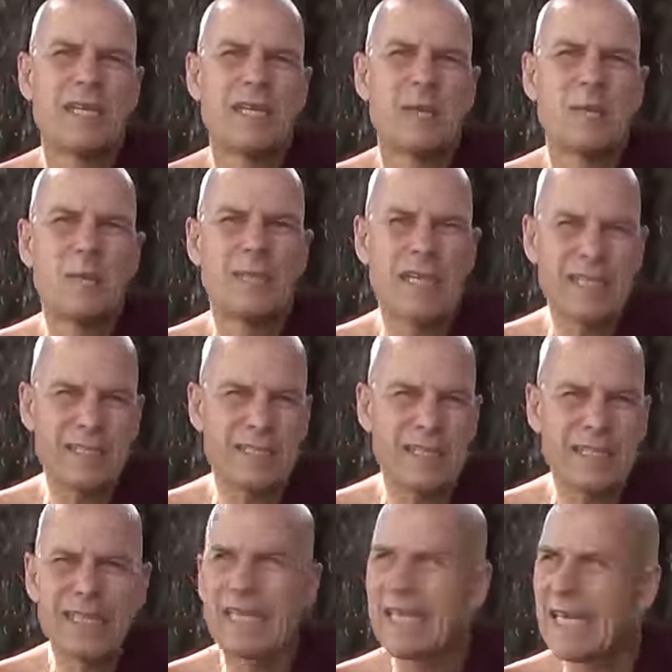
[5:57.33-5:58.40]
But that's
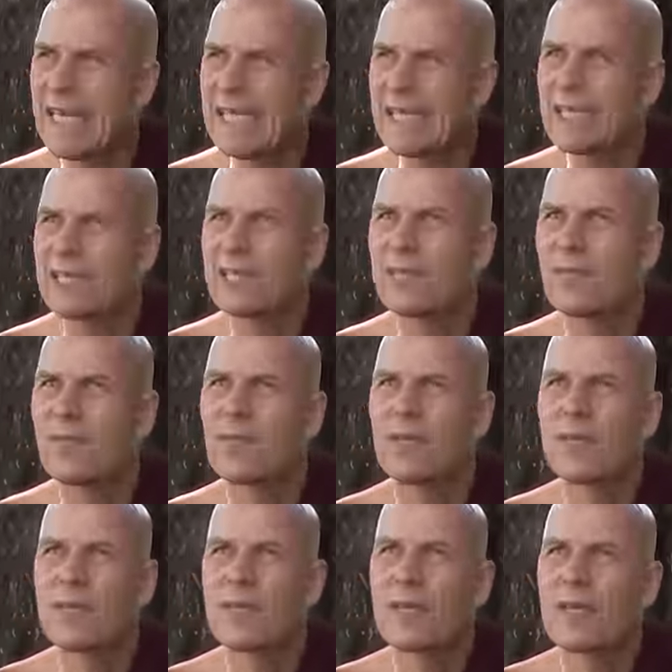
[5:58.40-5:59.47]
not the case.
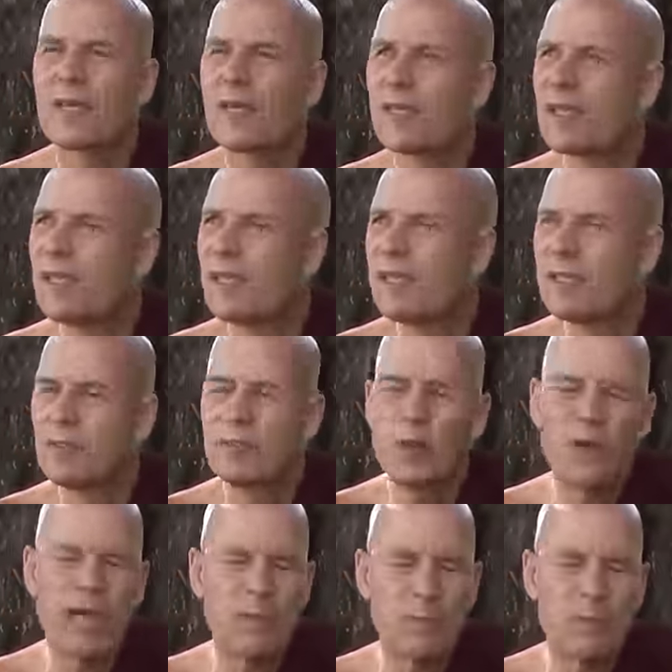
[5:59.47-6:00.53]
The
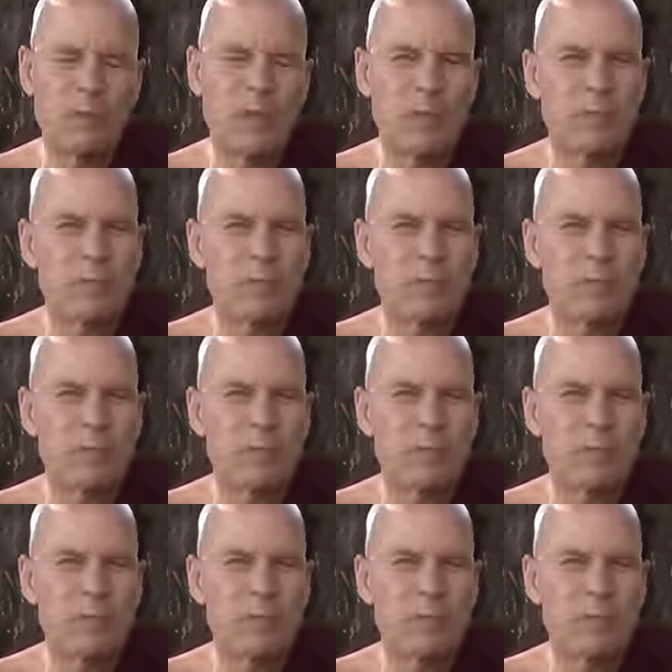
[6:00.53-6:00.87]
more happy one